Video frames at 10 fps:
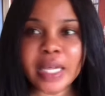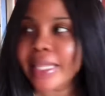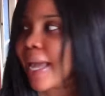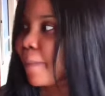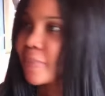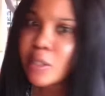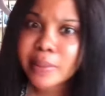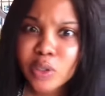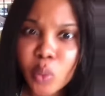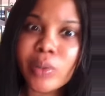There happened to be
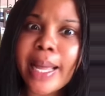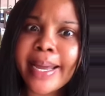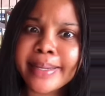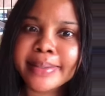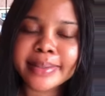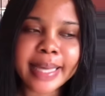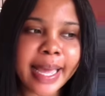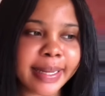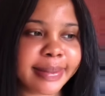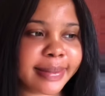no light, and